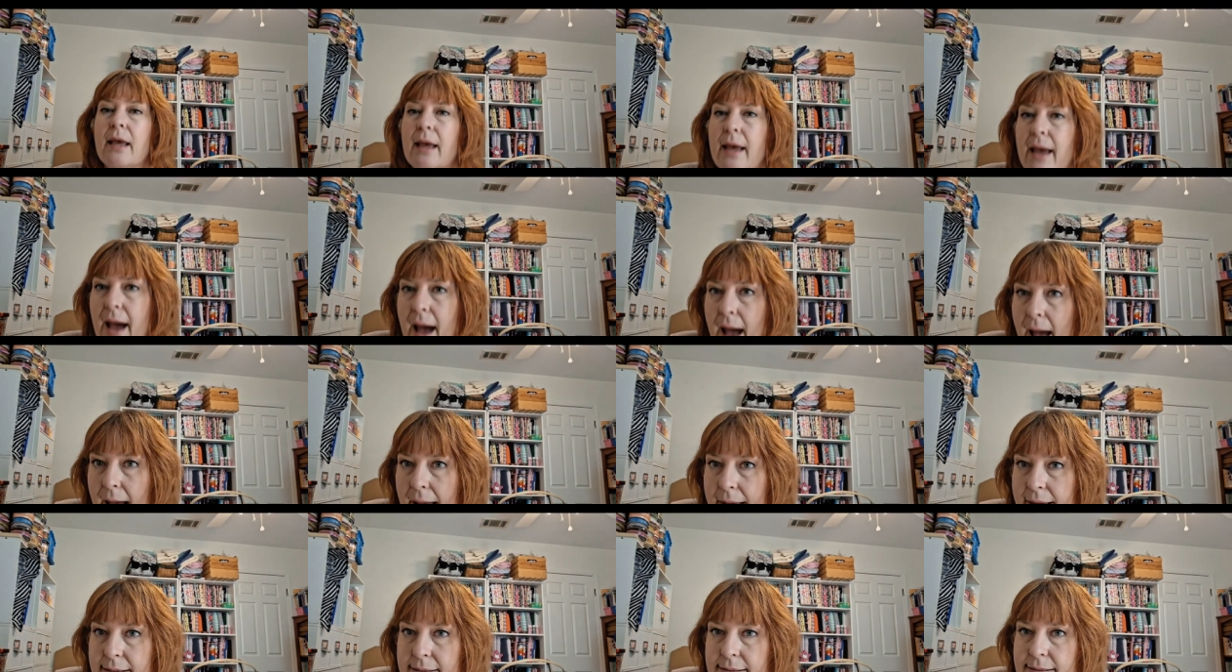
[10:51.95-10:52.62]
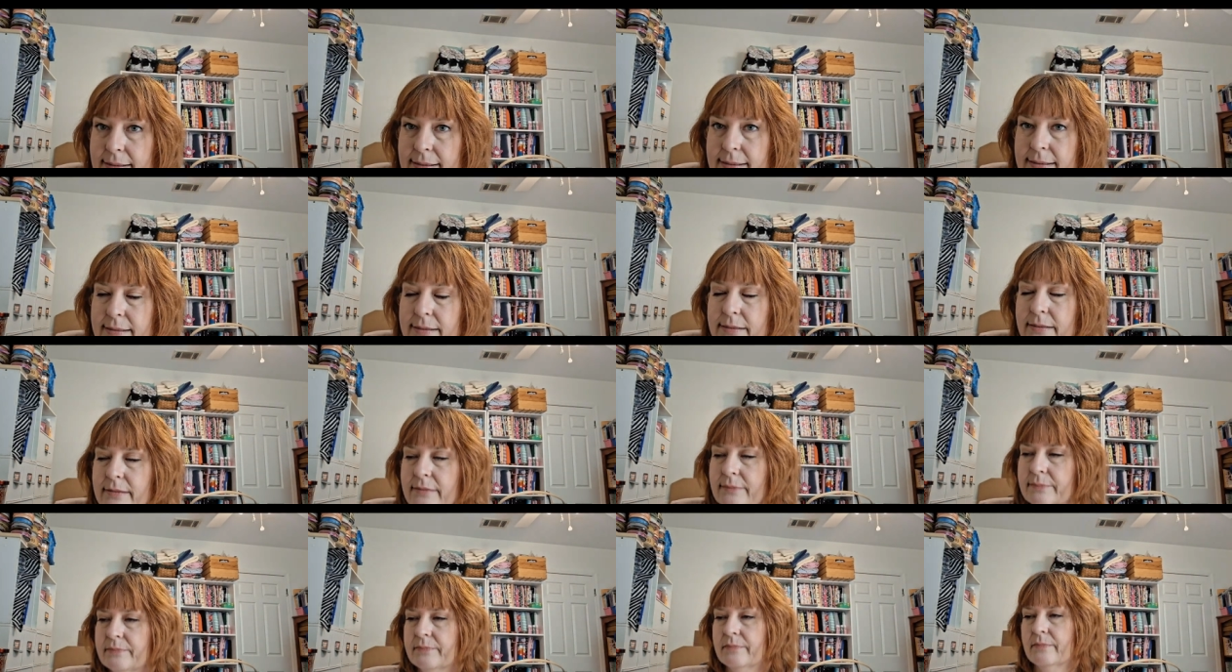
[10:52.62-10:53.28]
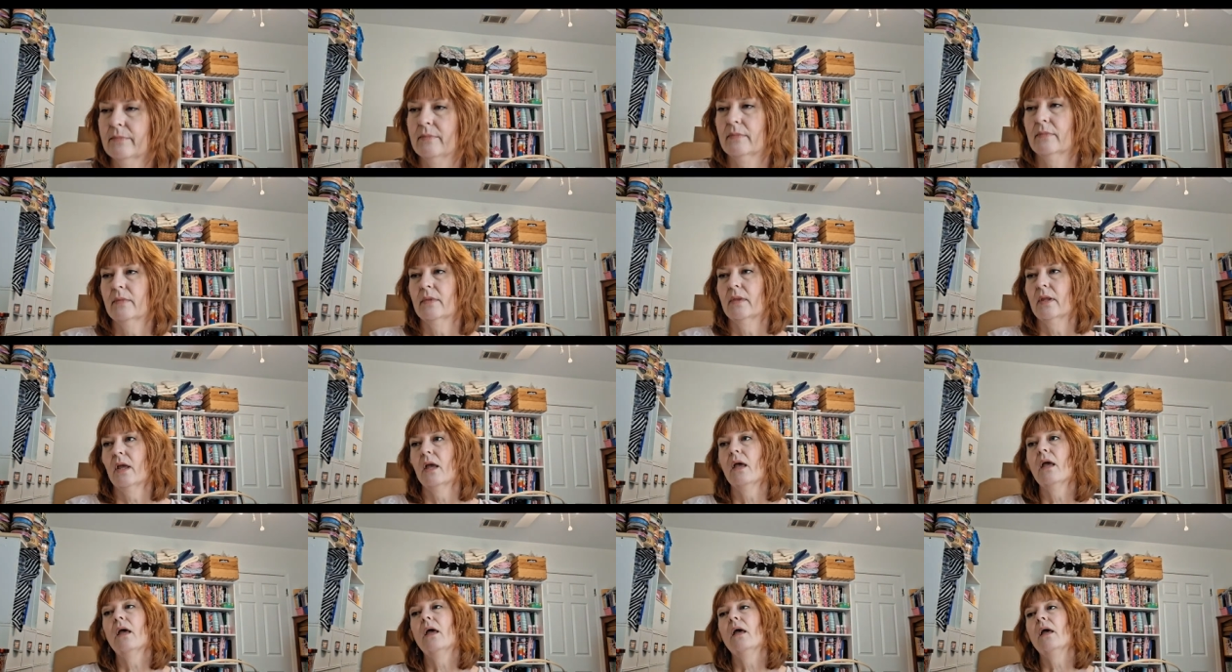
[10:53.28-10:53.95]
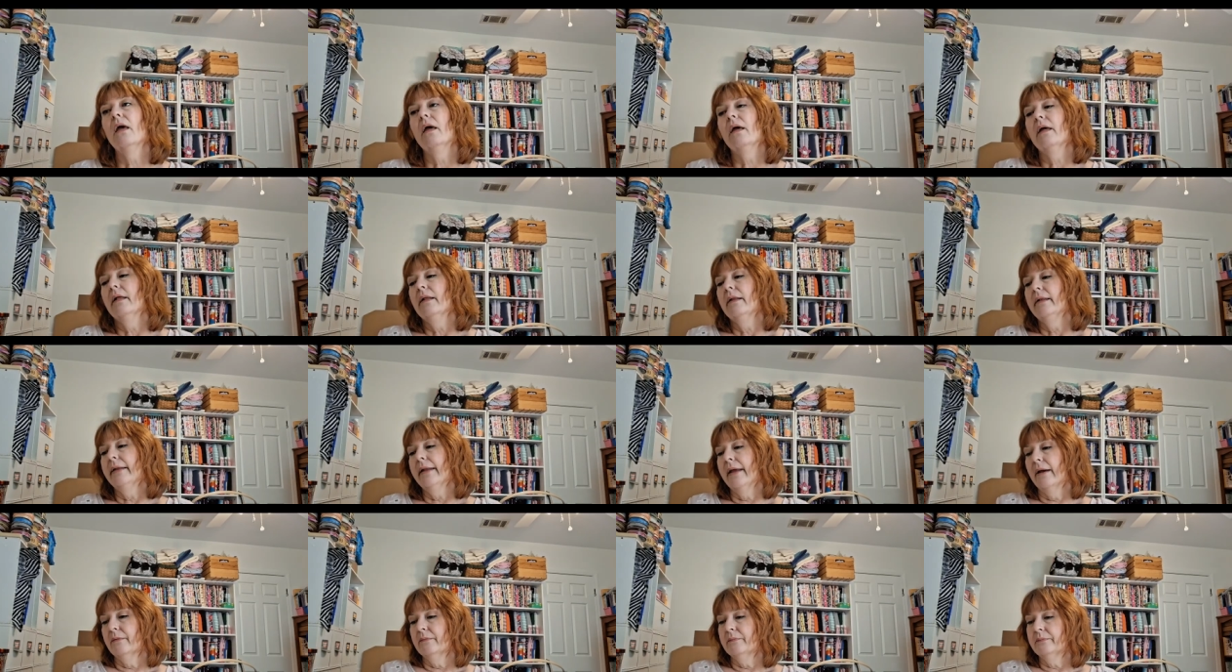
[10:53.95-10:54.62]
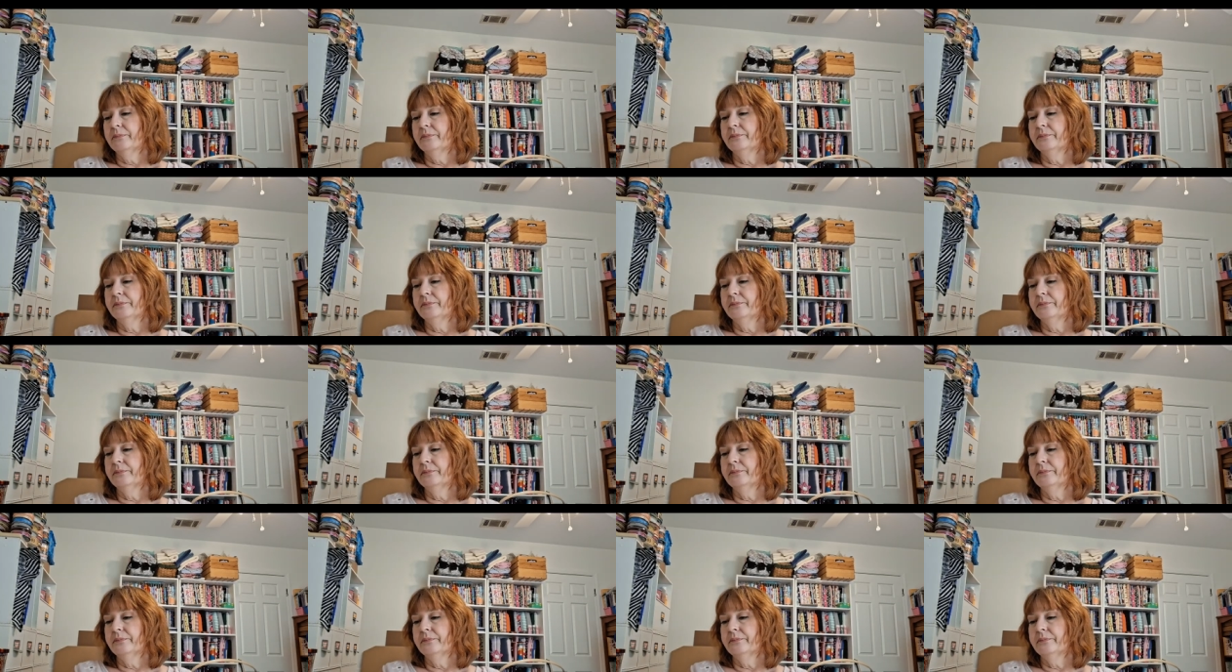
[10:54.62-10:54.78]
guys. Now,